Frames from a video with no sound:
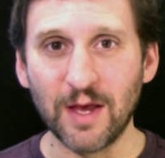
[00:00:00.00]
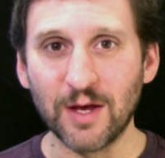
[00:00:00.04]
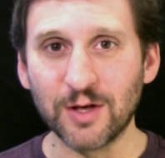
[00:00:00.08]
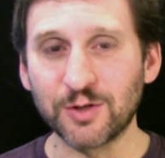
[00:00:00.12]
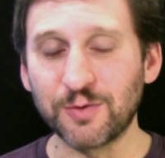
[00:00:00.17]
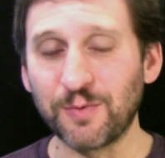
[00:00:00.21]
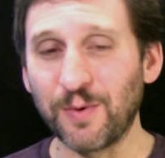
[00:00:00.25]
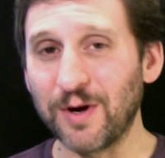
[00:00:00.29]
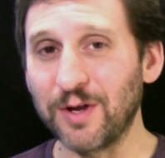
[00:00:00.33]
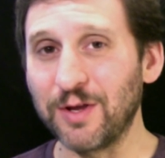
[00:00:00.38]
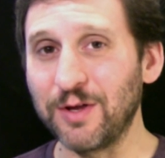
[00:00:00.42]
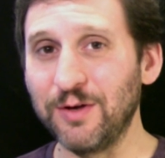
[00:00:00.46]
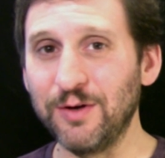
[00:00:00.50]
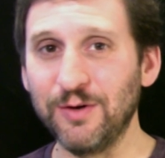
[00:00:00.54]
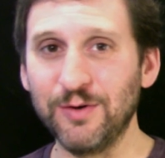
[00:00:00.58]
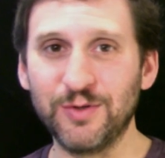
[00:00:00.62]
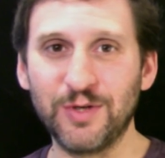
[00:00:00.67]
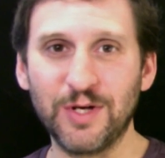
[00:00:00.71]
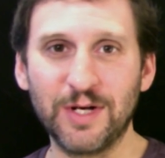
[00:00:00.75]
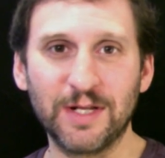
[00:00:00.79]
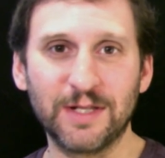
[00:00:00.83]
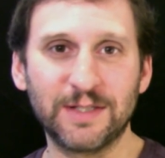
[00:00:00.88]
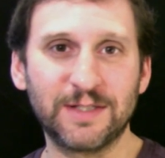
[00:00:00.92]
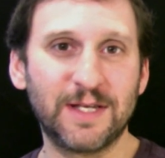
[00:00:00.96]
So whether you're
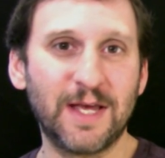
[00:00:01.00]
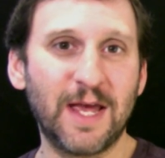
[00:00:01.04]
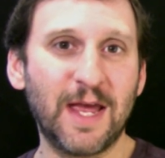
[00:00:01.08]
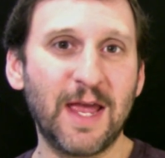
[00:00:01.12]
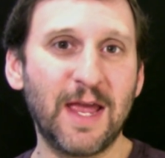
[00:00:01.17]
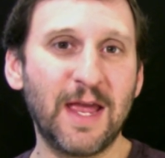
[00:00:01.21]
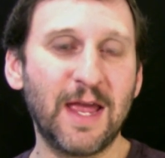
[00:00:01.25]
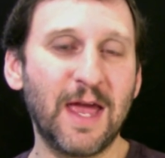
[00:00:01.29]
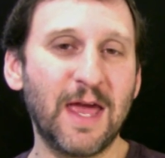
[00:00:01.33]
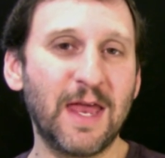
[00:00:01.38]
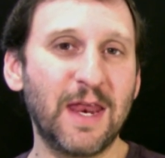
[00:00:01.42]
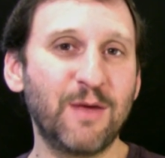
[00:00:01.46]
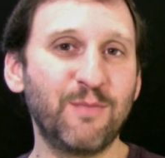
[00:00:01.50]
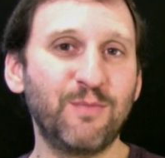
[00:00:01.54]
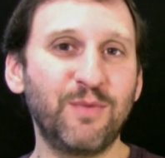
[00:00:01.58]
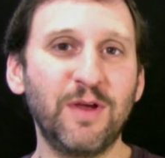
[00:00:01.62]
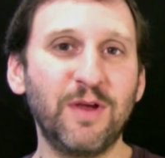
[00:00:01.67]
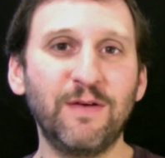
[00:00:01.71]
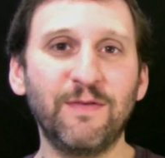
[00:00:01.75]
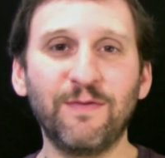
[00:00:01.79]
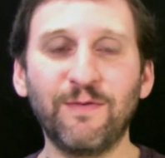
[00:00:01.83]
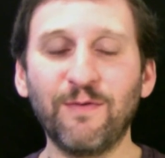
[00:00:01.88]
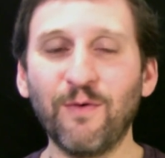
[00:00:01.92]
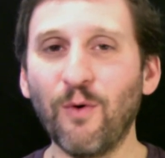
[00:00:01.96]
using, say, an
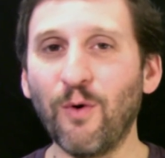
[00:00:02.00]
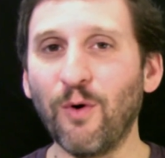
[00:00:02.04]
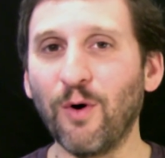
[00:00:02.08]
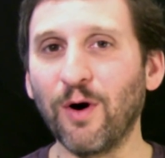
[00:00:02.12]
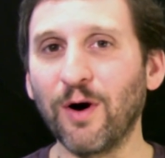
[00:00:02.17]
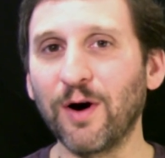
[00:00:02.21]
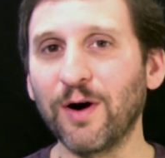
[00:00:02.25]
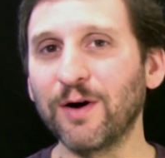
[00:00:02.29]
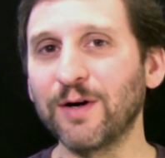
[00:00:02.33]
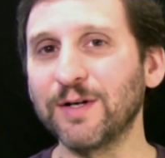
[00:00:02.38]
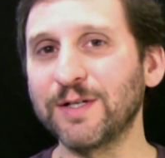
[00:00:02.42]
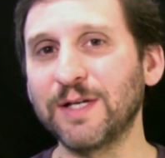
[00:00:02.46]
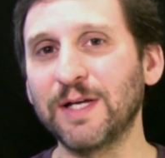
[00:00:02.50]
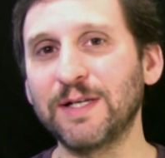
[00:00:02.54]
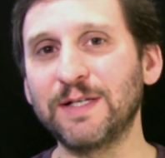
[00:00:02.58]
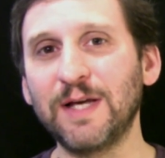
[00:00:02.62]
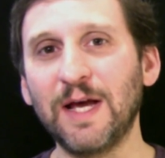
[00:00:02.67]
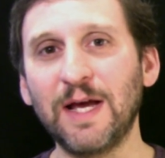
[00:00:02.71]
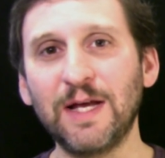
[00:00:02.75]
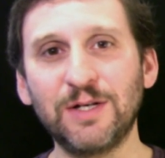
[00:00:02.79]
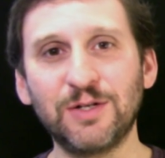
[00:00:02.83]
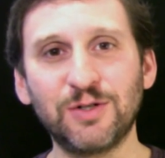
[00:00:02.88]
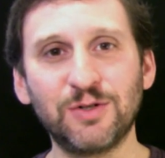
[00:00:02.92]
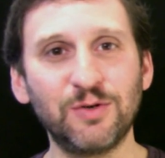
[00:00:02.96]
MP4 set
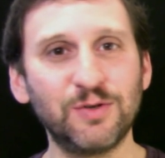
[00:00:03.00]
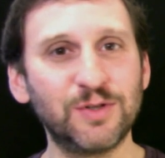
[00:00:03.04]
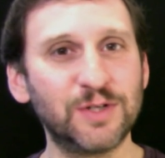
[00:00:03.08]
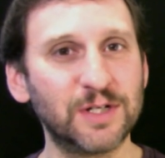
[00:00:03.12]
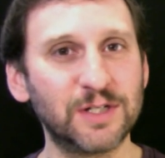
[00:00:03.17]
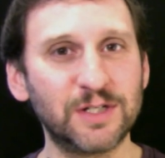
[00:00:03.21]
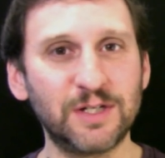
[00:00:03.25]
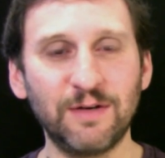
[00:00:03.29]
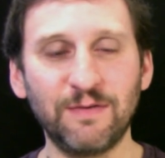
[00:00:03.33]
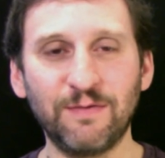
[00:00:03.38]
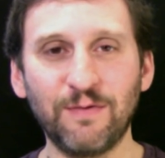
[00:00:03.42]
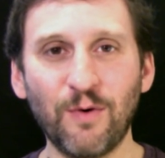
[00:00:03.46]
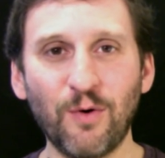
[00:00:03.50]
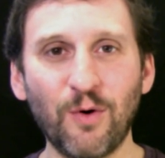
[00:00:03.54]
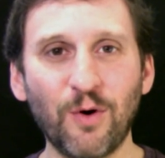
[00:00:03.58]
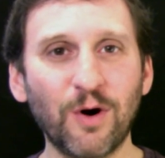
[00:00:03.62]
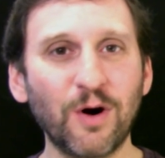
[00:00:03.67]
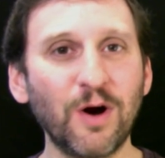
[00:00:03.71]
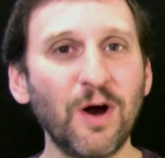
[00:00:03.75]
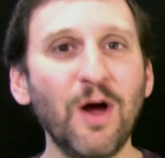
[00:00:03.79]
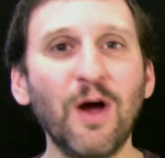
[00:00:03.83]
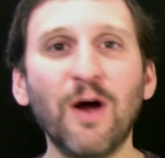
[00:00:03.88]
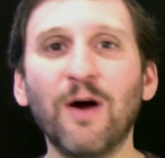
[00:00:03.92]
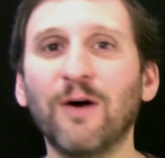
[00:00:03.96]
to H264
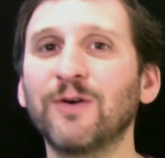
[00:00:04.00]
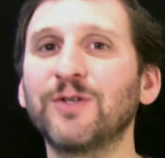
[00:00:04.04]
or